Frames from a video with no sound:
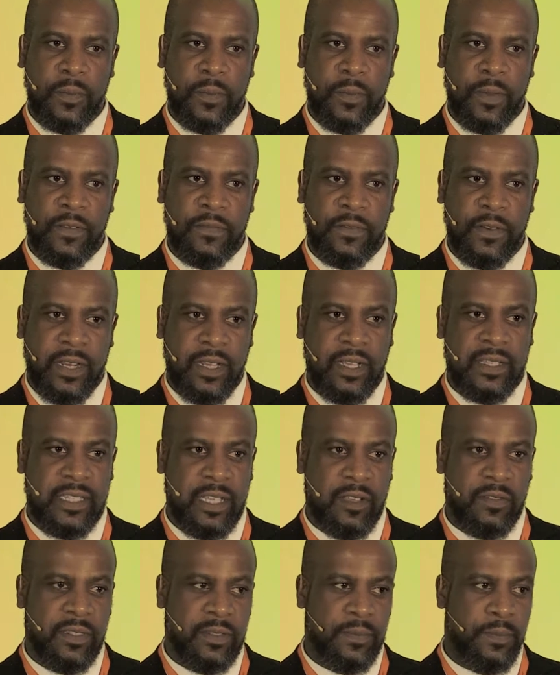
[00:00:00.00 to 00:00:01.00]
finding
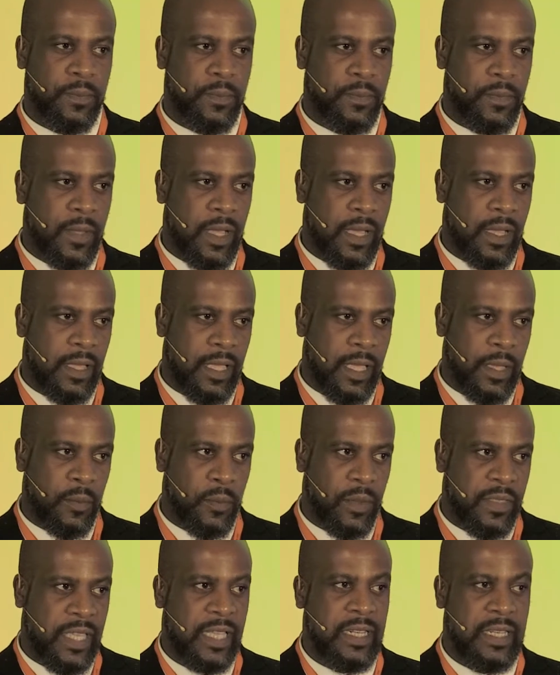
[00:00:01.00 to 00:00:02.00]
ourselves
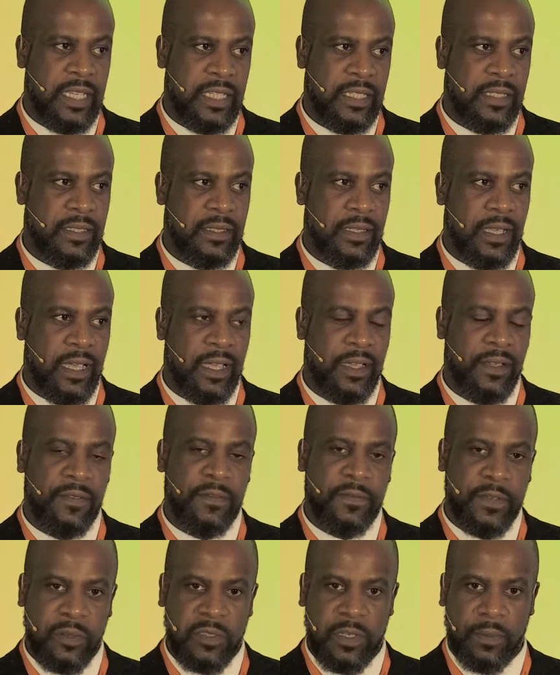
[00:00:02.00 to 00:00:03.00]
within these
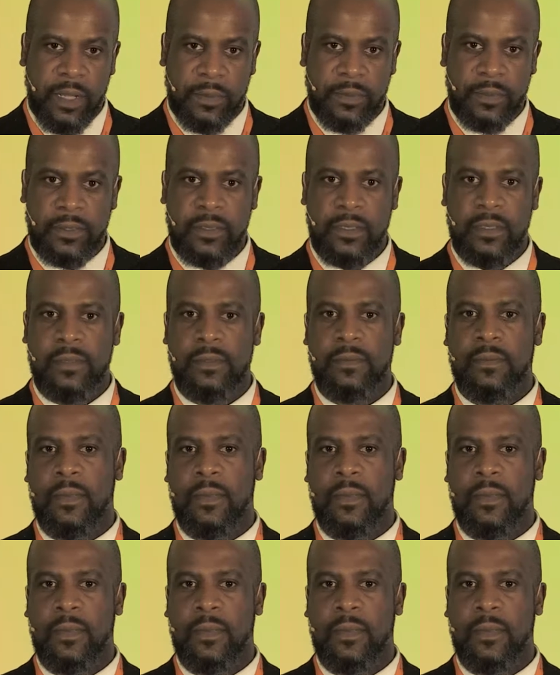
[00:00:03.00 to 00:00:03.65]
filter bubbles,